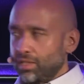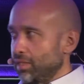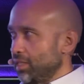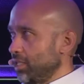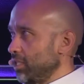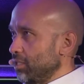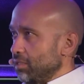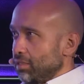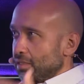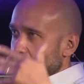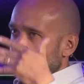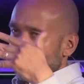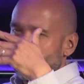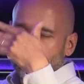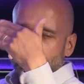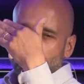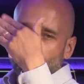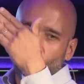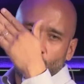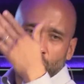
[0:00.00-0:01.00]
Here's
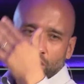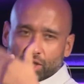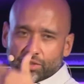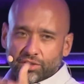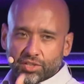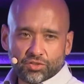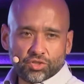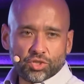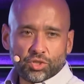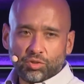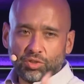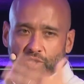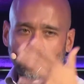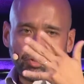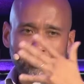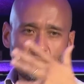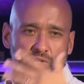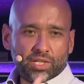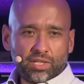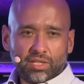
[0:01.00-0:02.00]
the 1, the 2, the
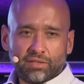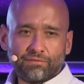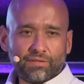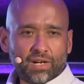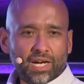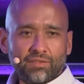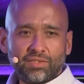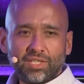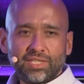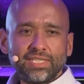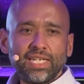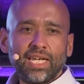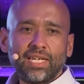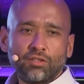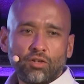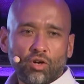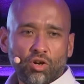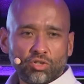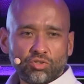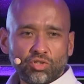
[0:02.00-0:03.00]
3, the 5, the 10
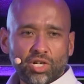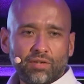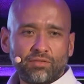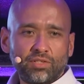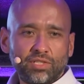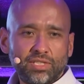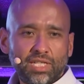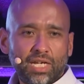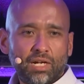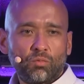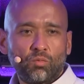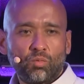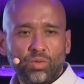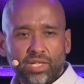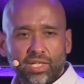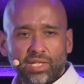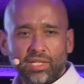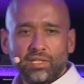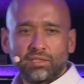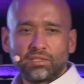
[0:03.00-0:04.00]
call drivers that
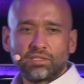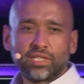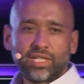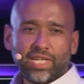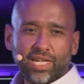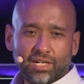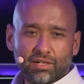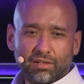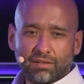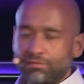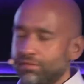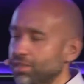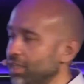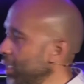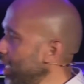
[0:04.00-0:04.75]
we took care of.